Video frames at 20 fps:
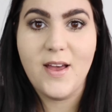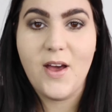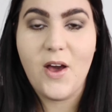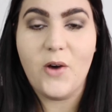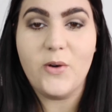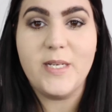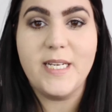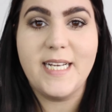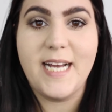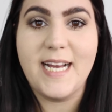
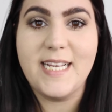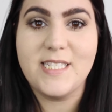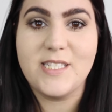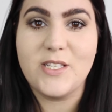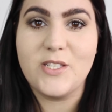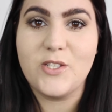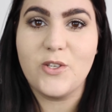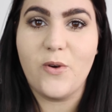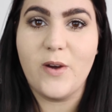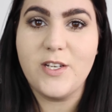Okay
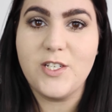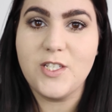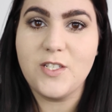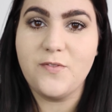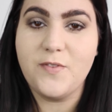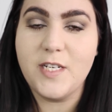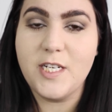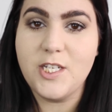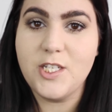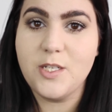guys, so I
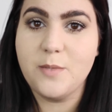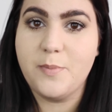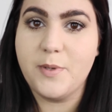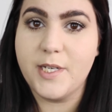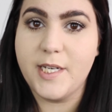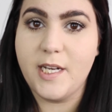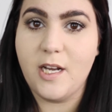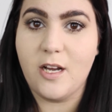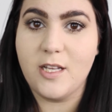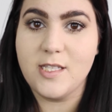just finished
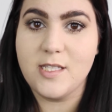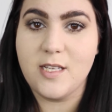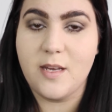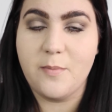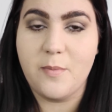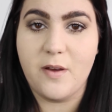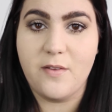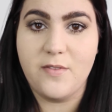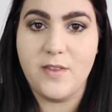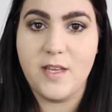putting on
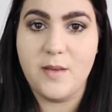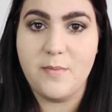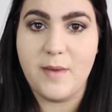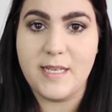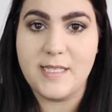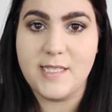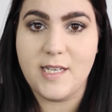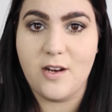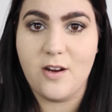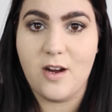some of the
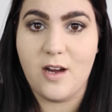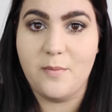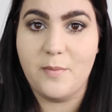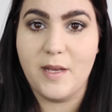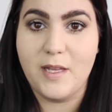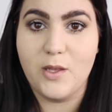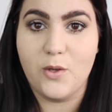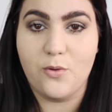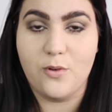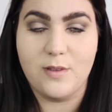mascara on
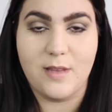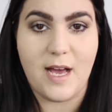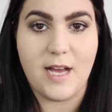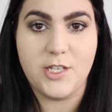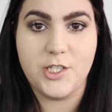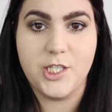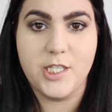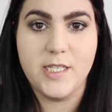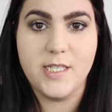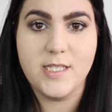my lower
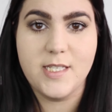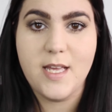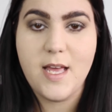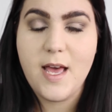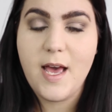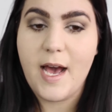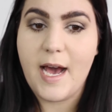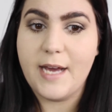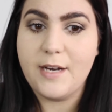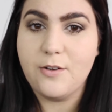lashes.
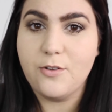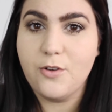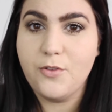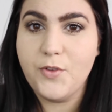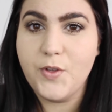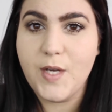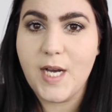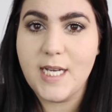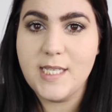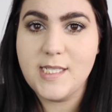I don't know if
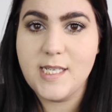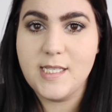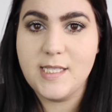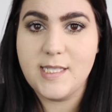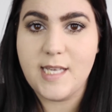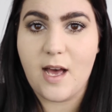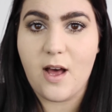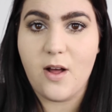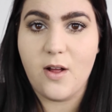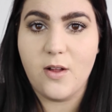you guys could
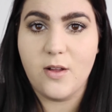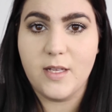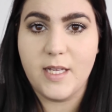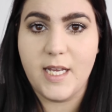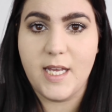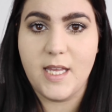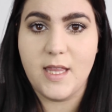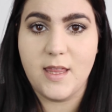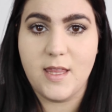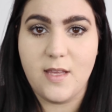tell
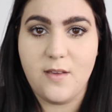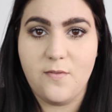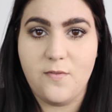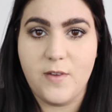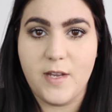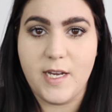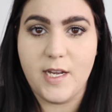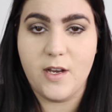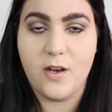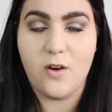in the
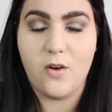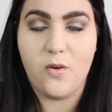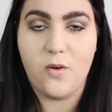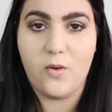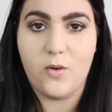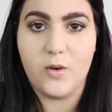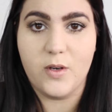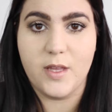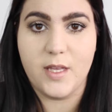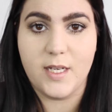video
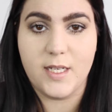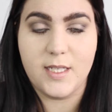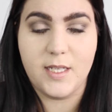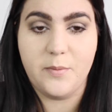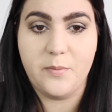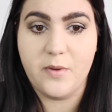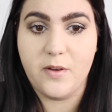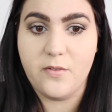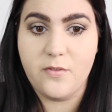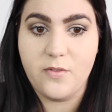or the
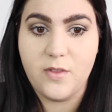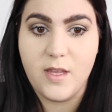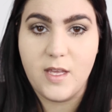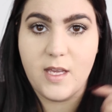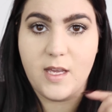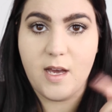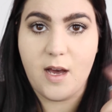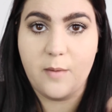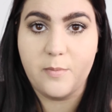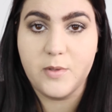clip of
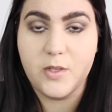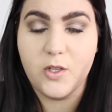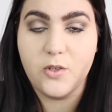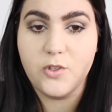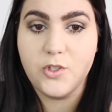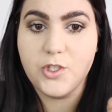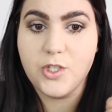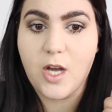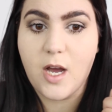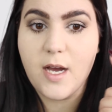the up
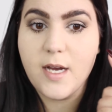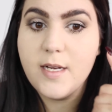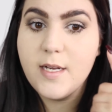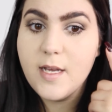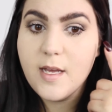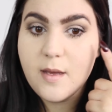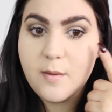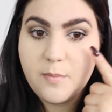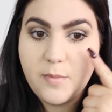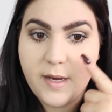close shot,
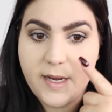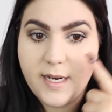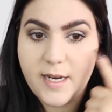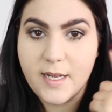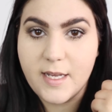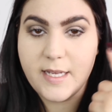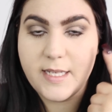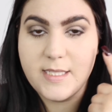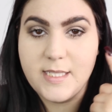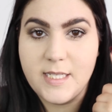but
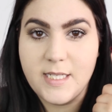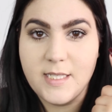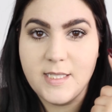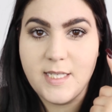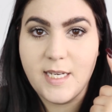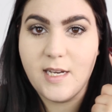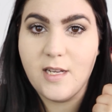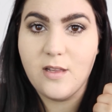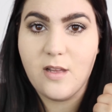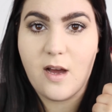it didn't
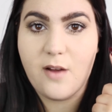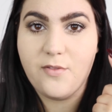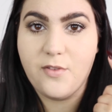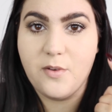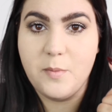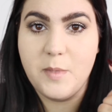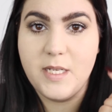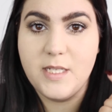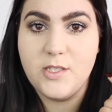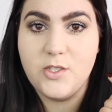take a lot for
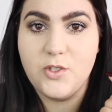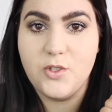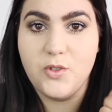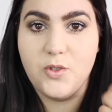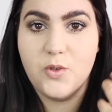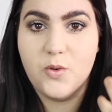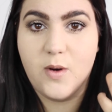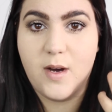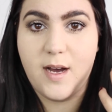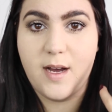me
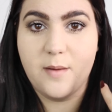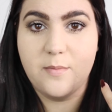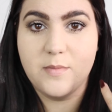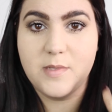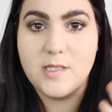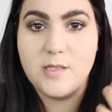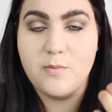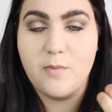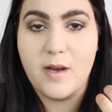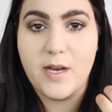to
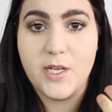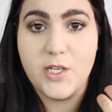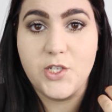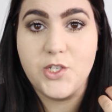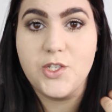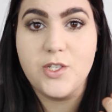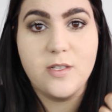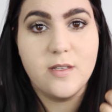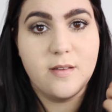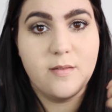
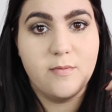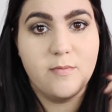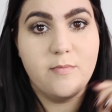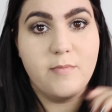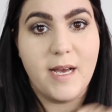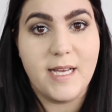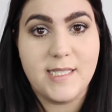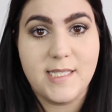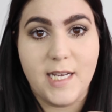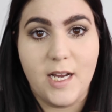smudge
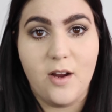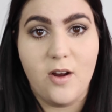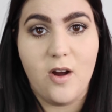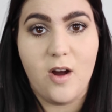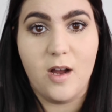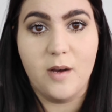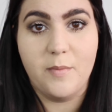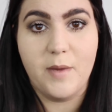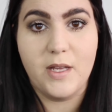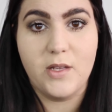mascara
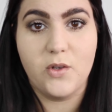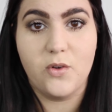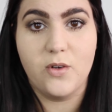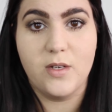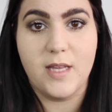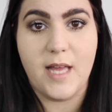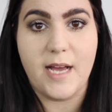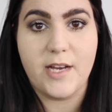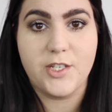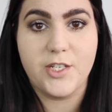on my
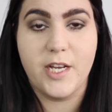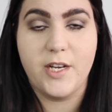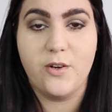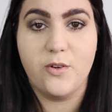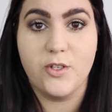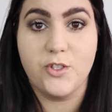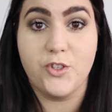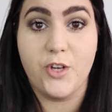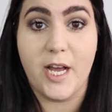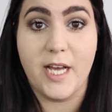lower lash line
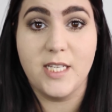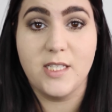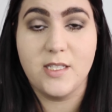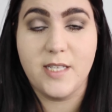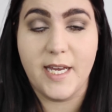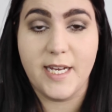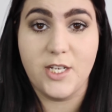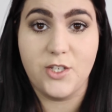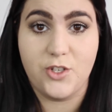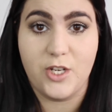or
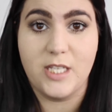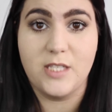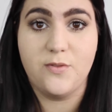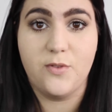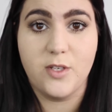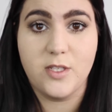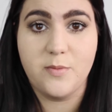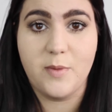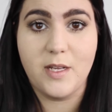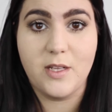get it
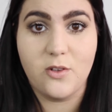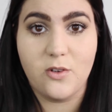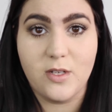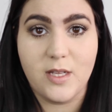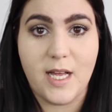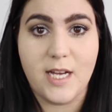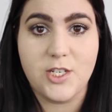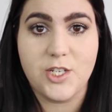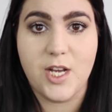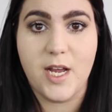transferred to my lower
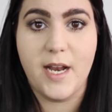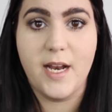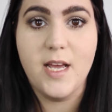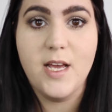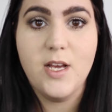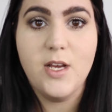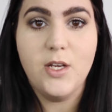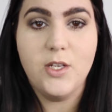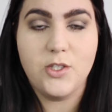lash line.